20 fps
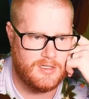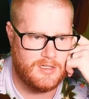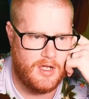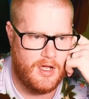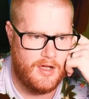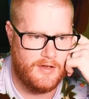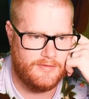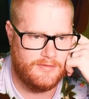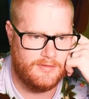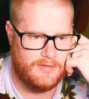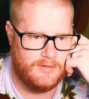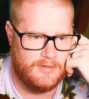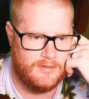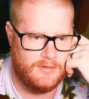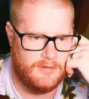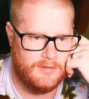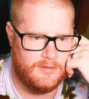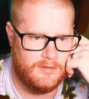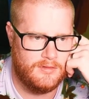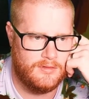off,
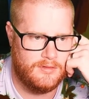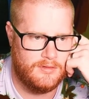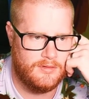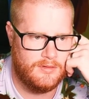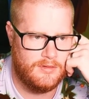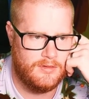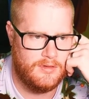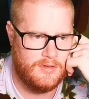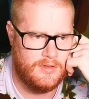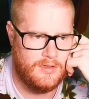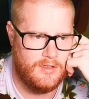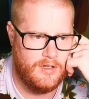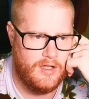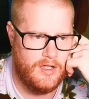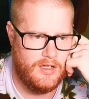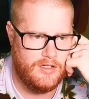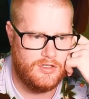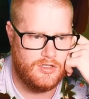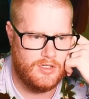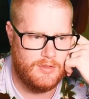
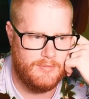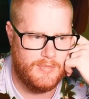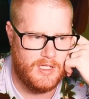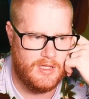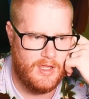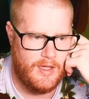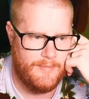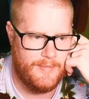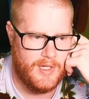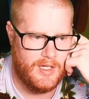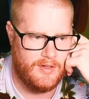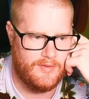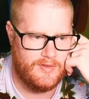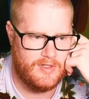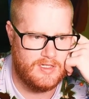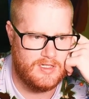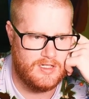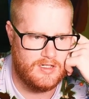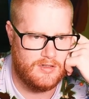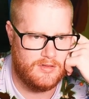it shouldn't be that big of a
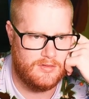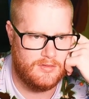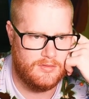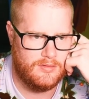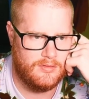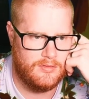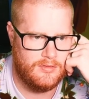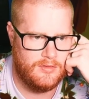deal.